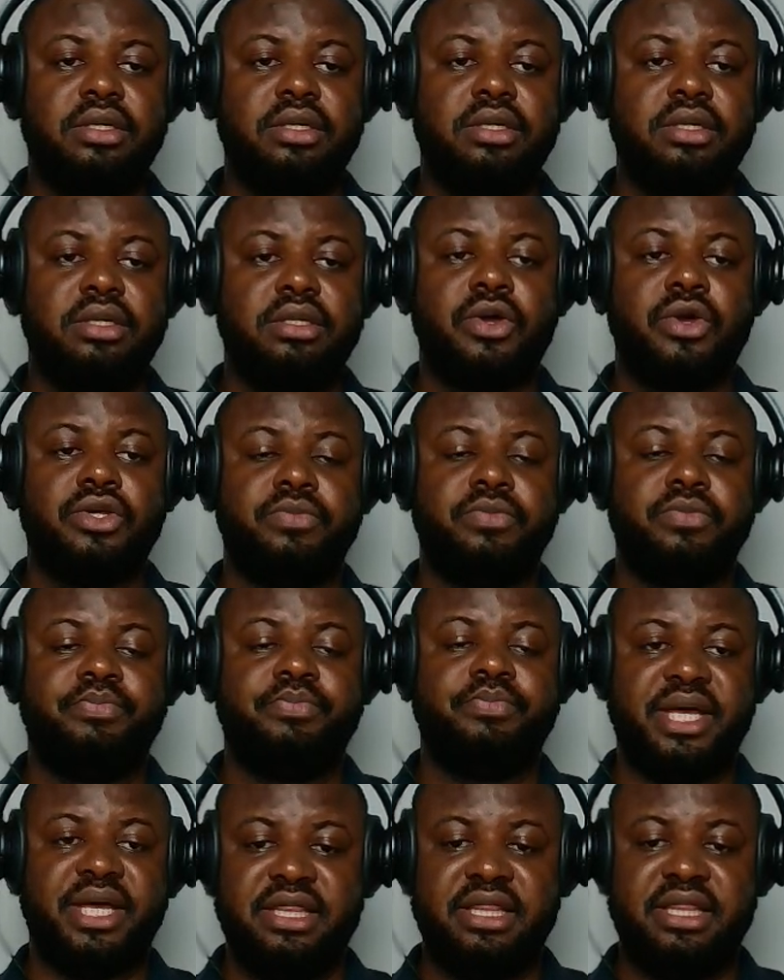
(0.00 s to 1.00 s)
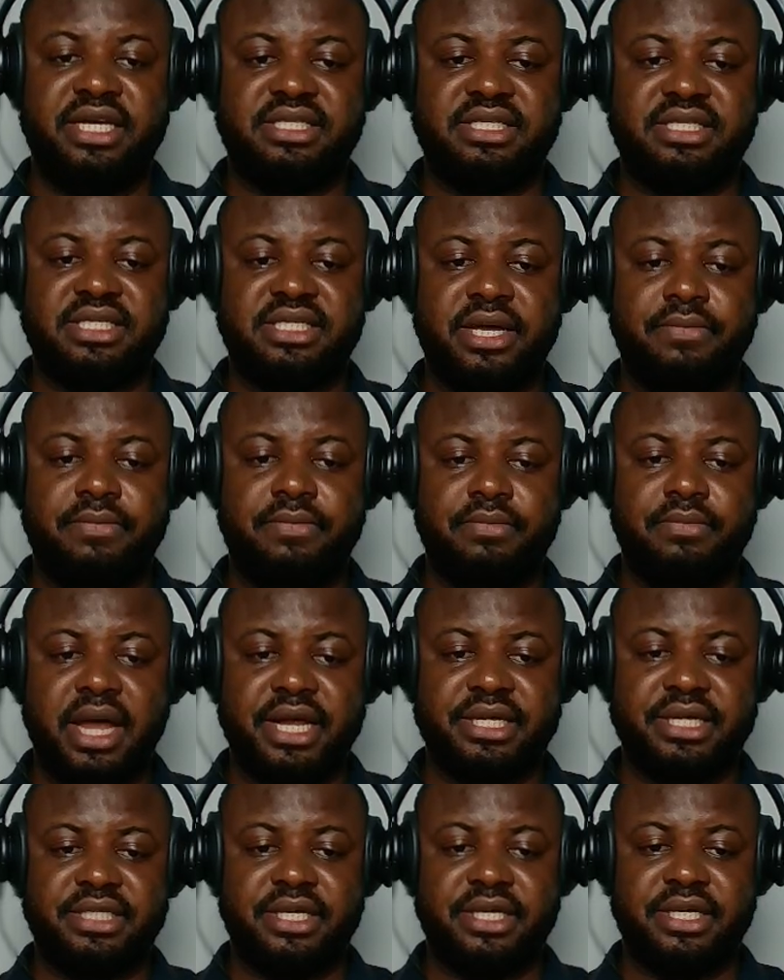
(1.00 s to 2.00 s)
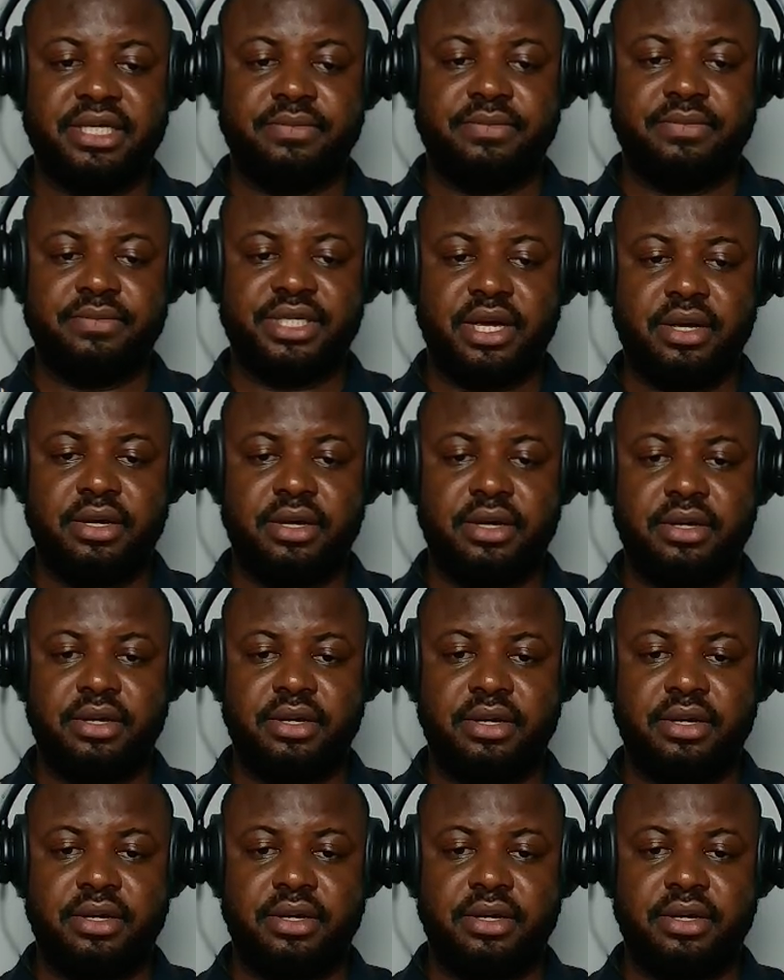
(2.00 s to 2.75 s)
I'm going to pick these same items here.